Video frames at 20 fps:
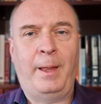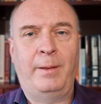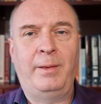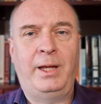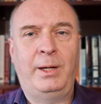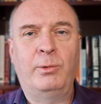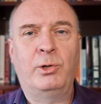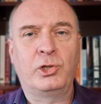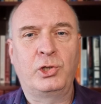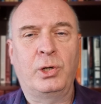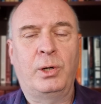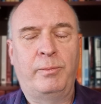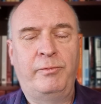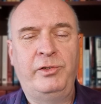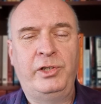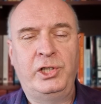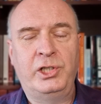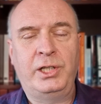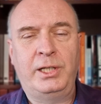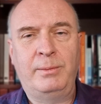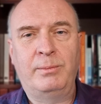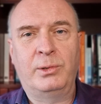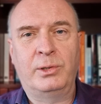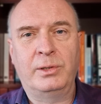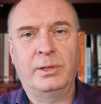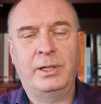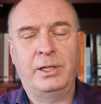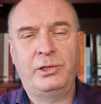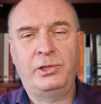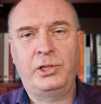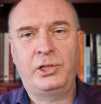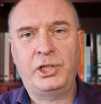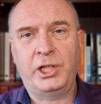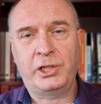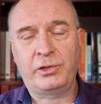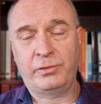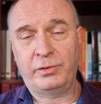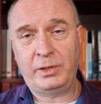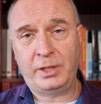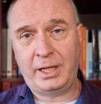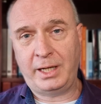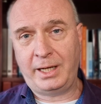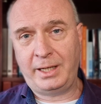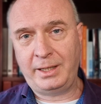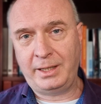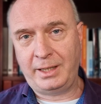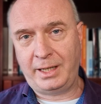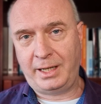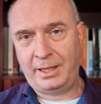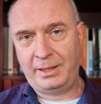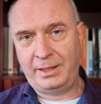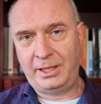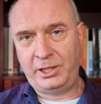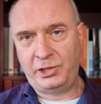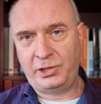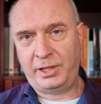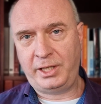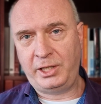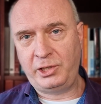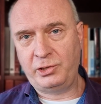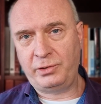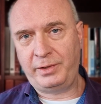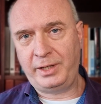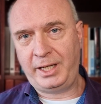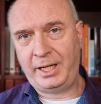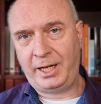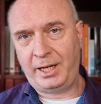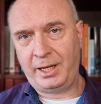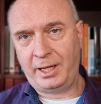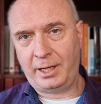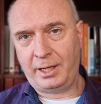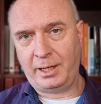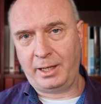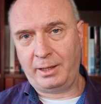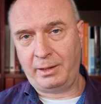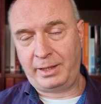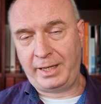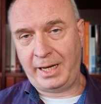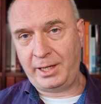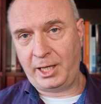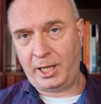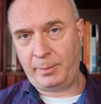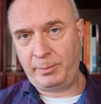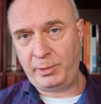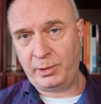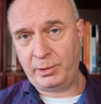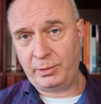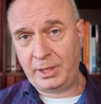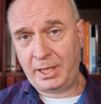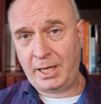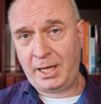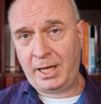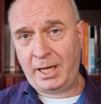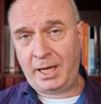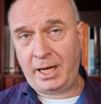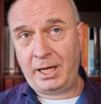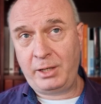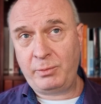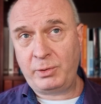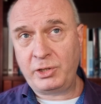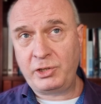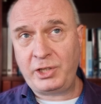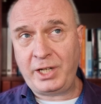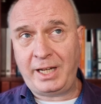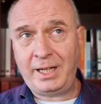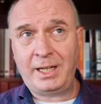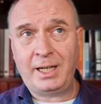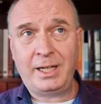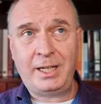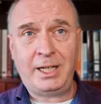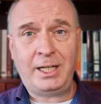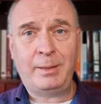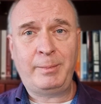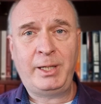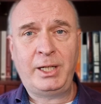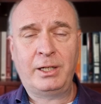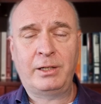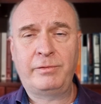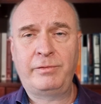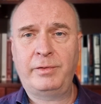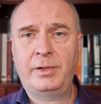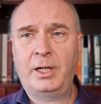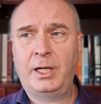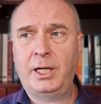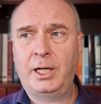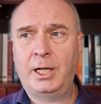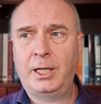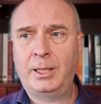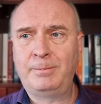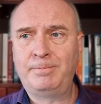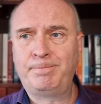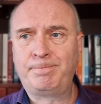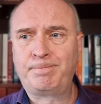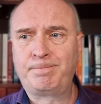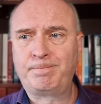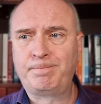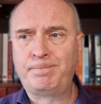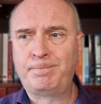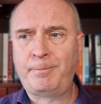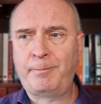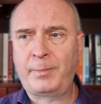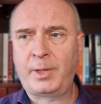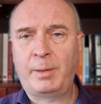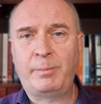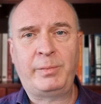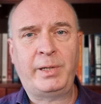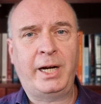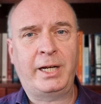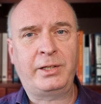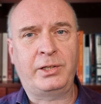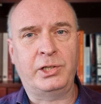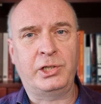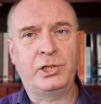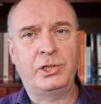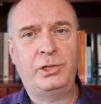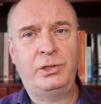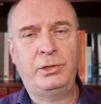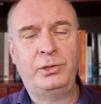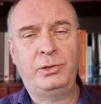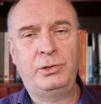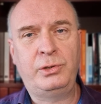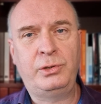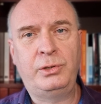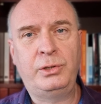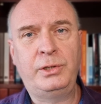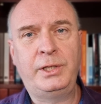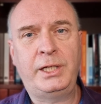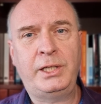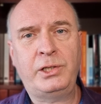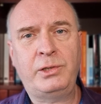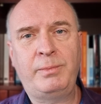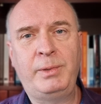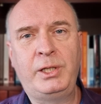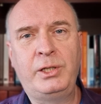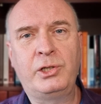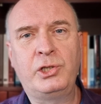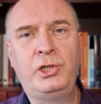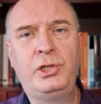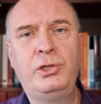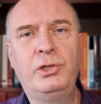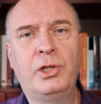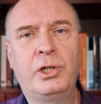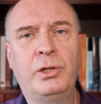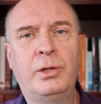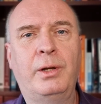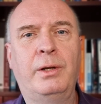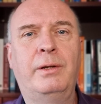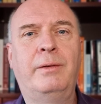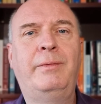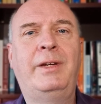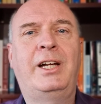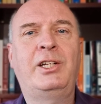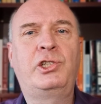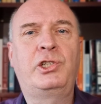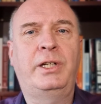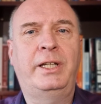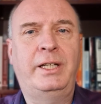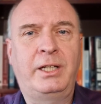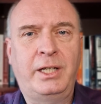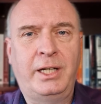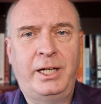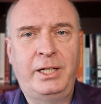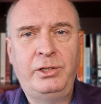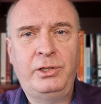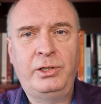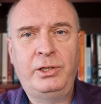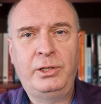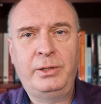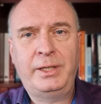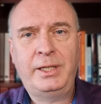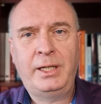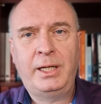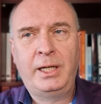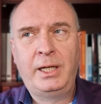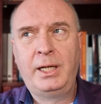he was obviously more successful, and these things really can help you. It will take a little bit of practice to do this, because you're not naturally inclined to do it.